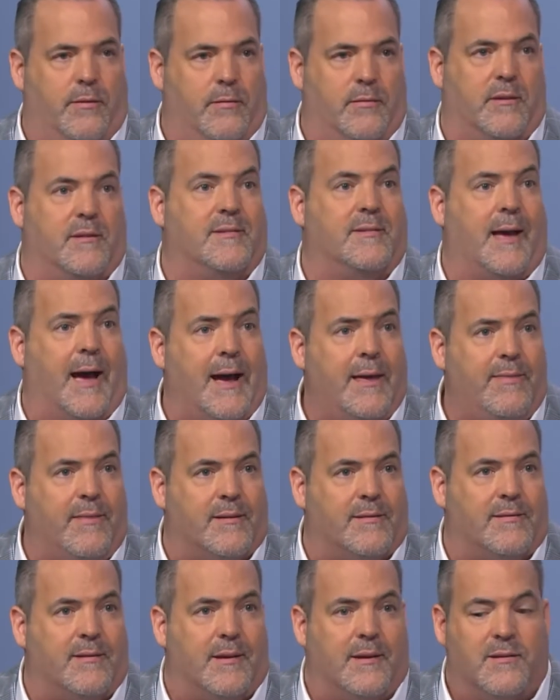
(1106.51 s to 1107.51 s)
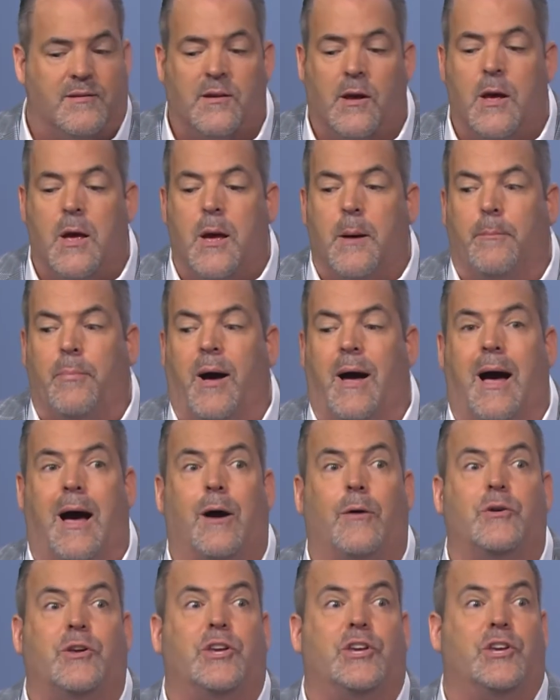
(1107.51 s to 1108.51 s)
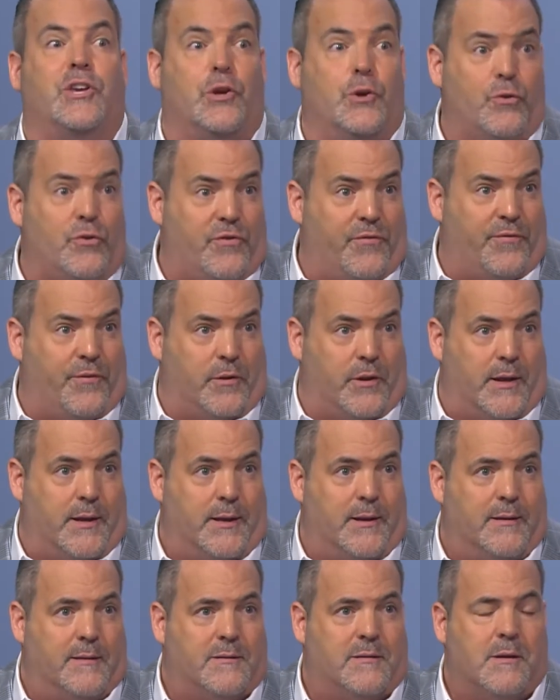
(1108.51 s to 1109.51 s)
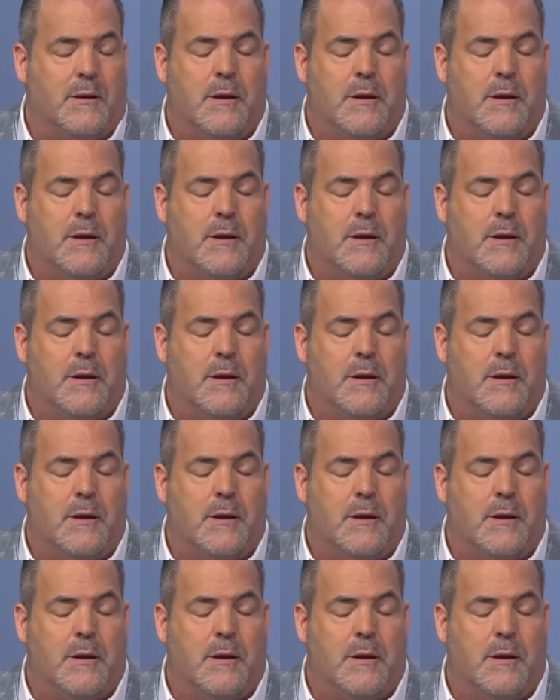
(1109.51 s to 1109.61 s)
designed this is, but how useful it is.